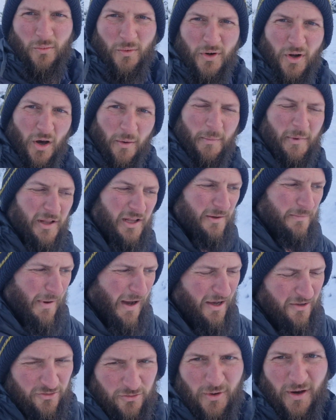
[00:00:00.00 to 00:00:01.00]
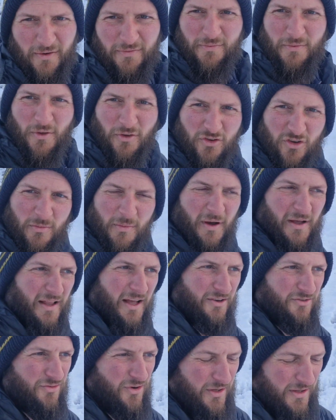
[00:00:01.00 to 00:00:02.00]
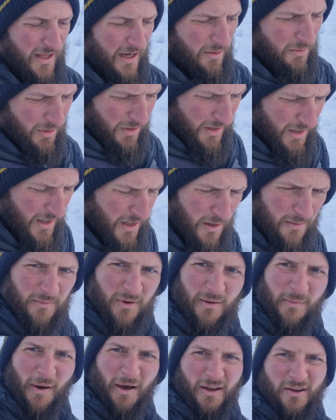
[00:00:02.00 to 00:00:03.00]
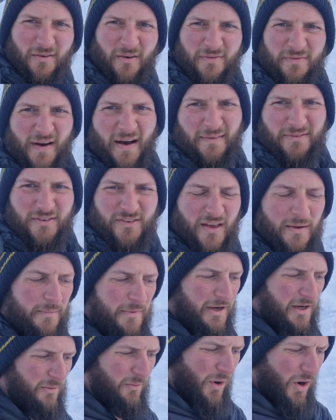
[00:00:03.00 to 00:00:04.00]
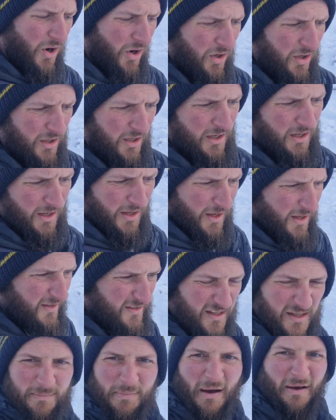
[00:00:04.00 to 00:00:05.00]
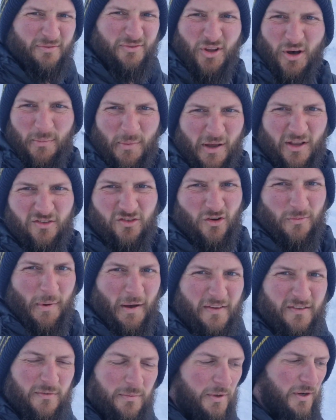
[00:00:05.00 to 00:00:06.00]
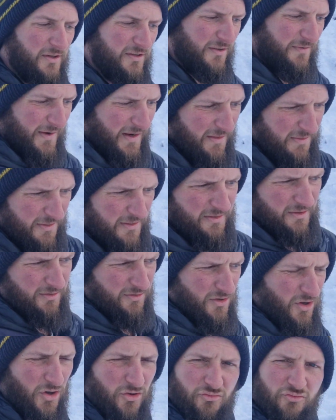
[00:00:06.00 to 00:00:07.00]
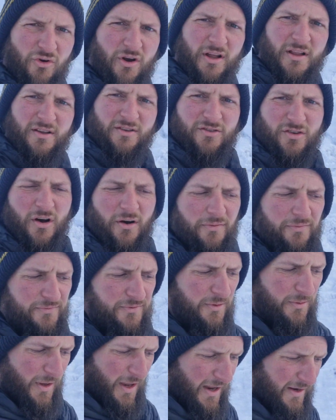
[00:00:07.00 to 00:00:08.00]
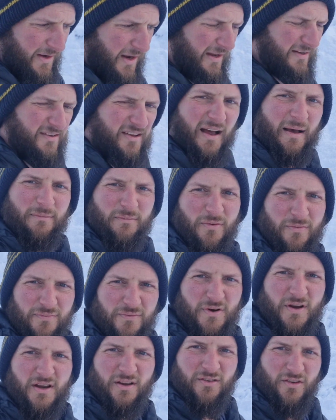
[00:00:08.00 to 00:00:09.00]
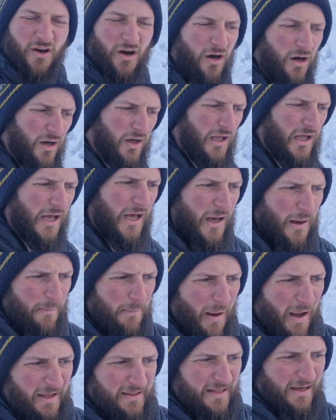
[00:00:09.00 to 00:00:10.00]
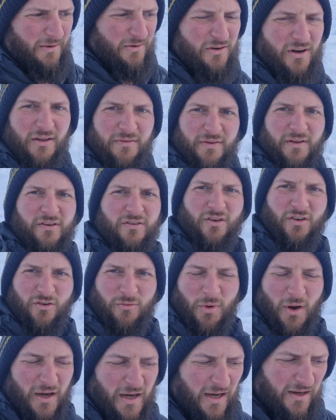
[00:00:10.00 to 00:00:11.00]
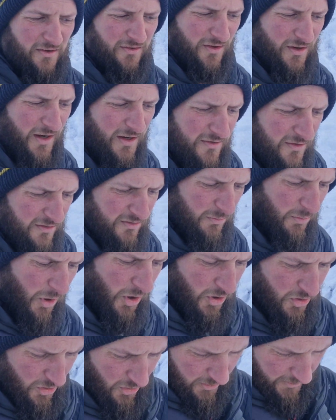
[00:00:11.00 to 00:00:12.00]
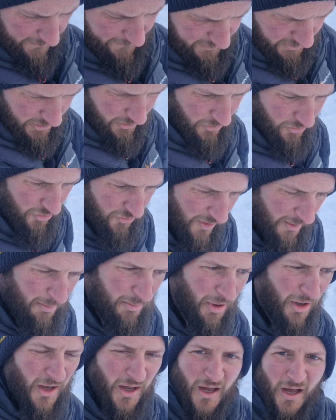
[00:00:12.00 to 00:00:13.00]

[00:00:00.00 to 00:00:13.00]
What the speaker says: We're not a million miles away from the summit of Latrigg now. Probably about another 5 to 10 minute walk. The path's not been so bad, to be honest. If anything, the snow's really soft. It hasn't had time to freeze or pack down or anything, so it's quite nice and easy to walk on, giving you good grip.